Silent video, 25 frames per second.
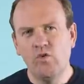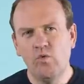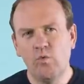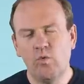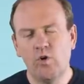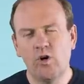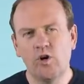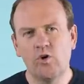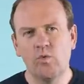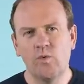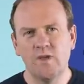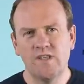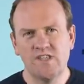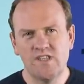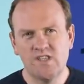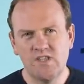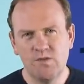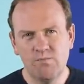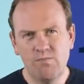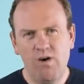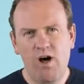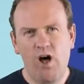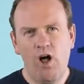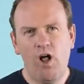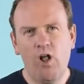to work with
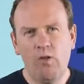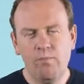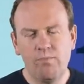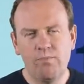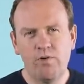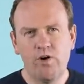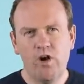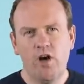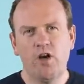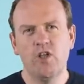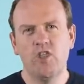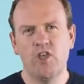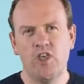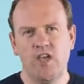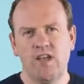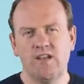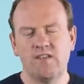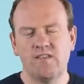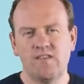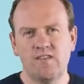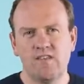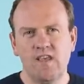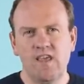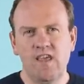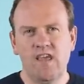small
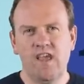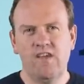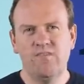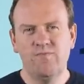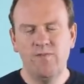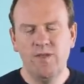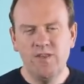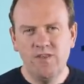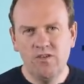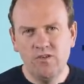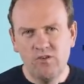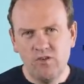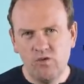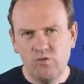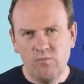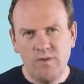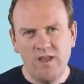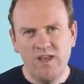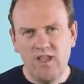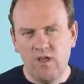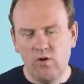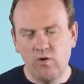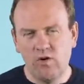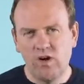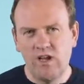projects. I've been to too
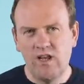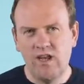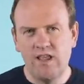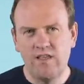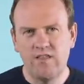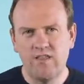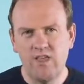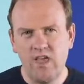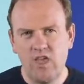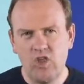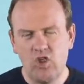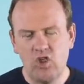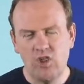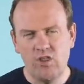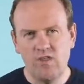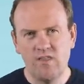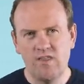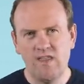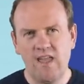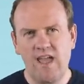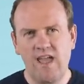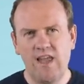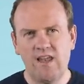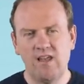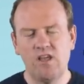many
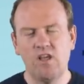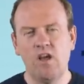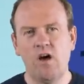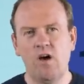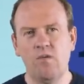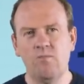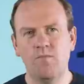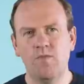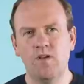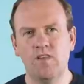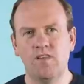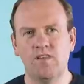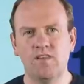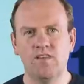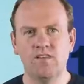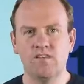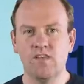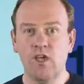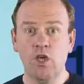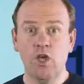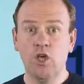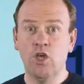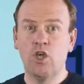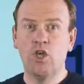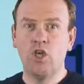organizations that come with
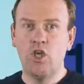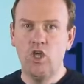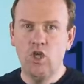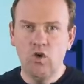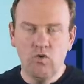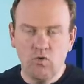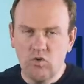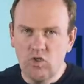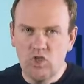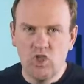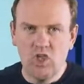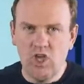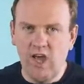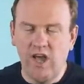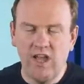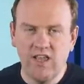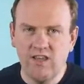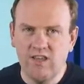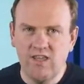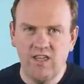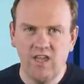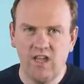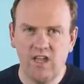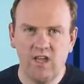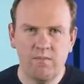this huge
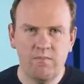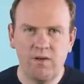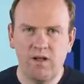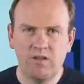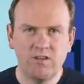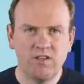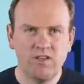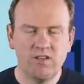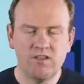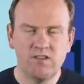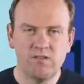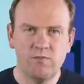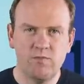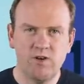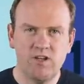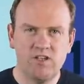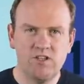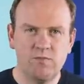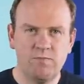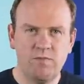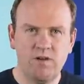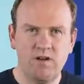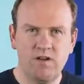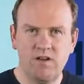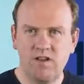idea about customer
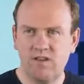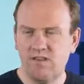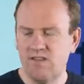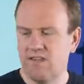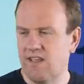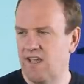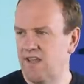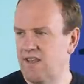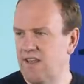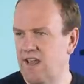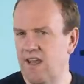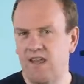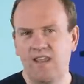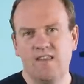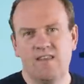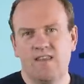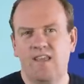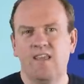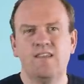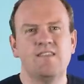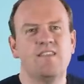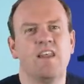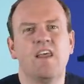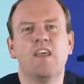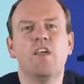experience, and then
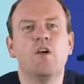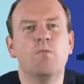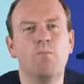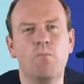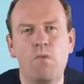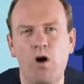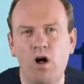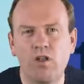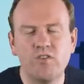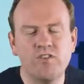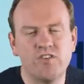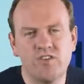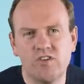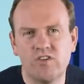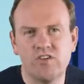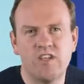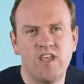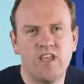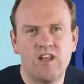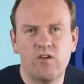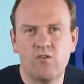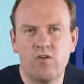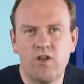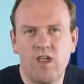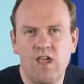it's like a monster
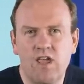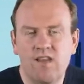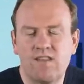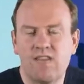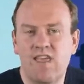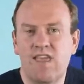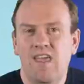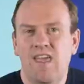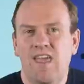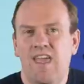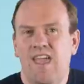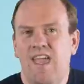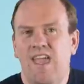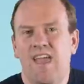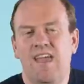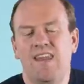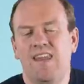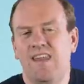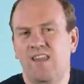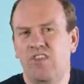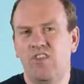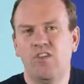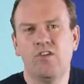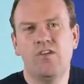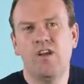they create,
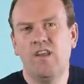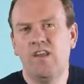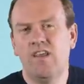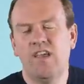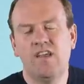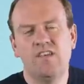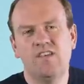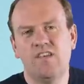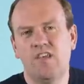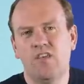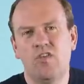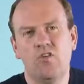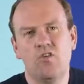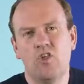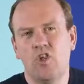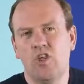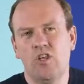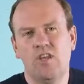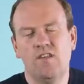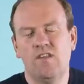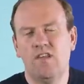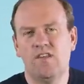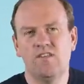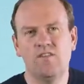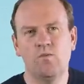and during the
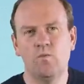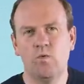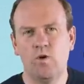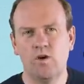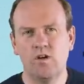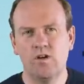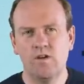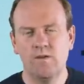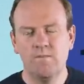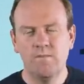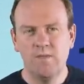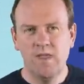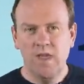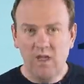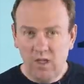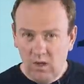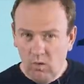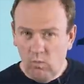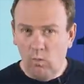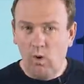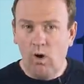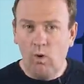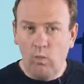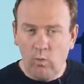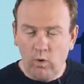execution, it doesn't work.
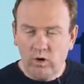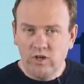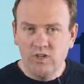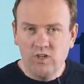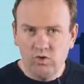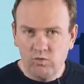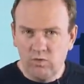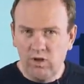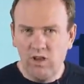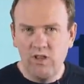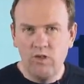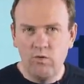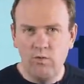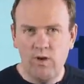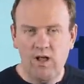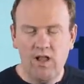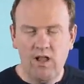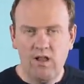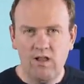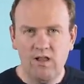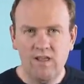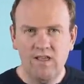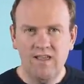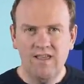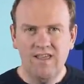What works really
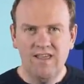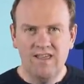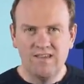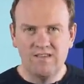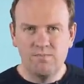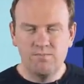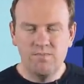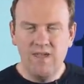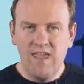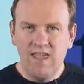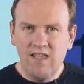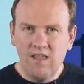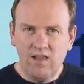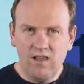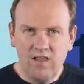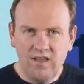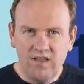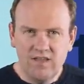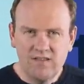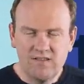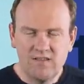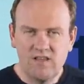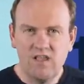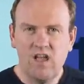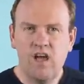well is make a
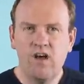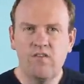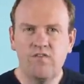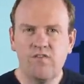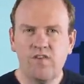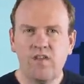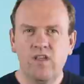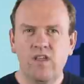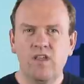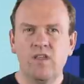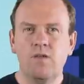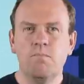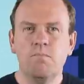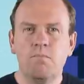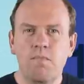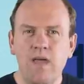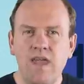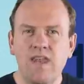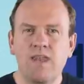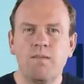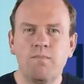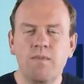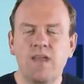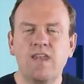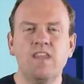list of
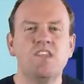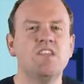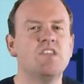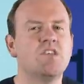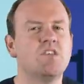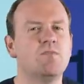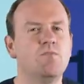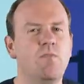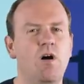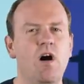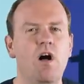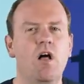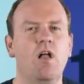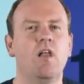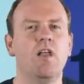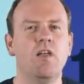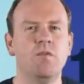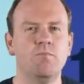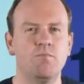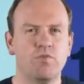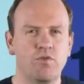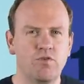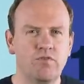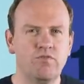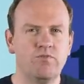many, many small
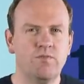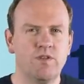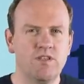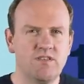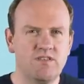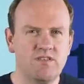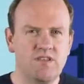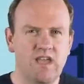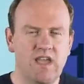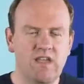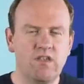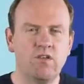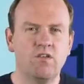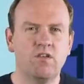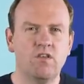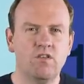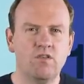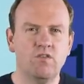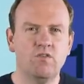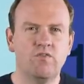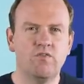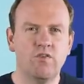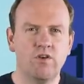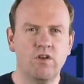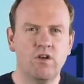improvements that you can
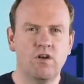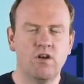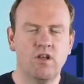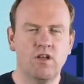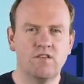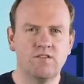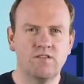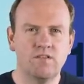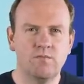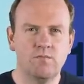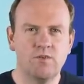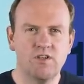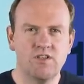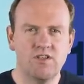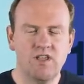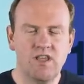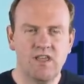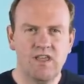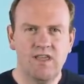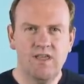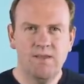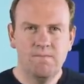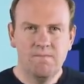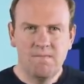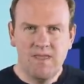do for your customers.
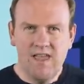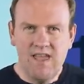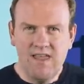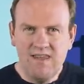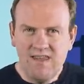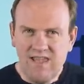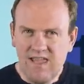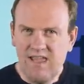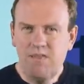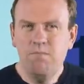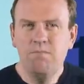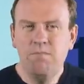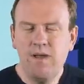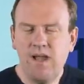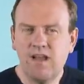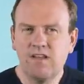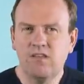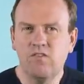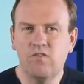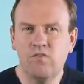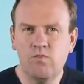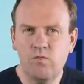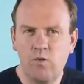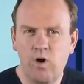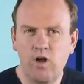And the
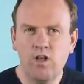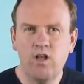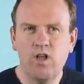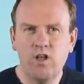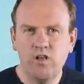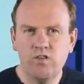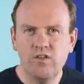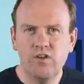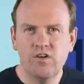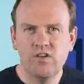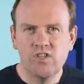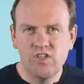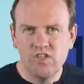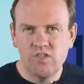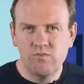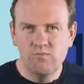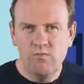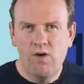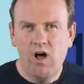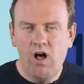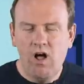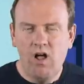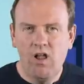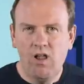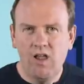impact of 100
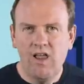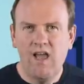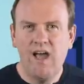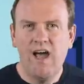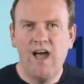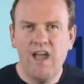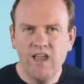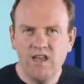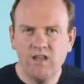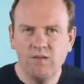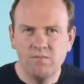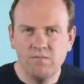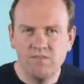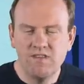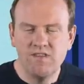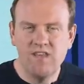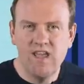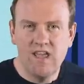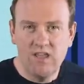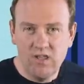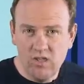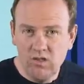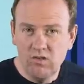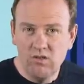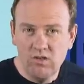small items
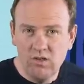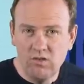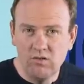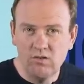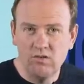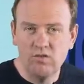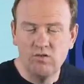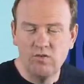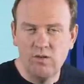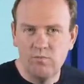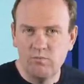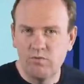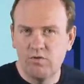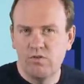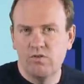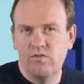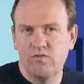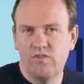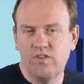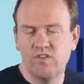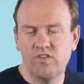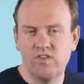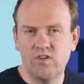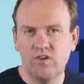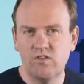that you do to
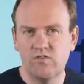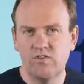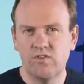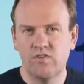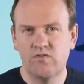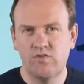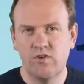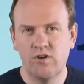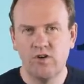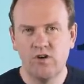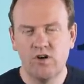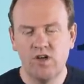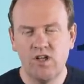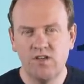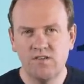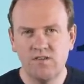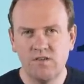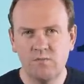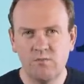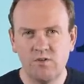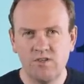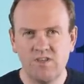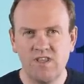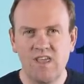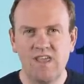improve the service for your
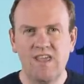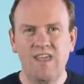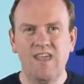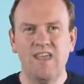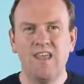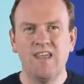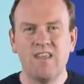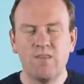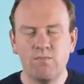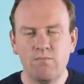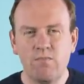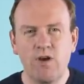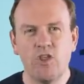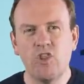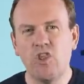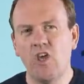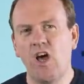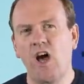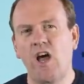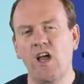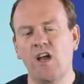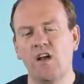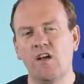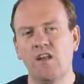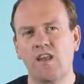customers is much
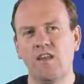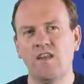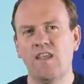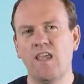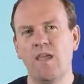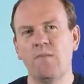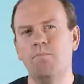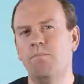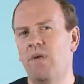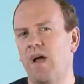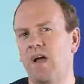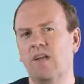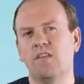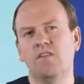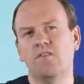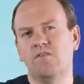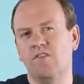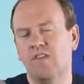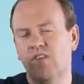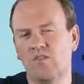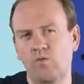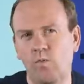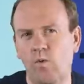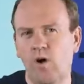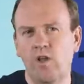higher than the impact
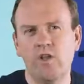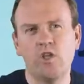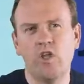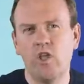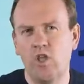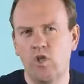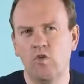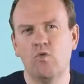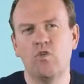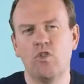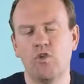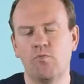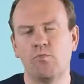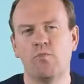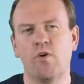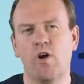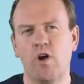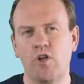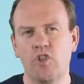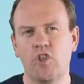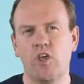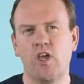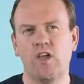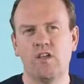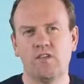of this one huge
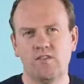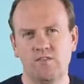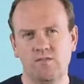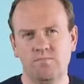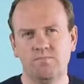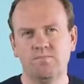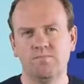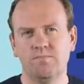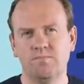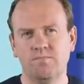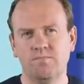project.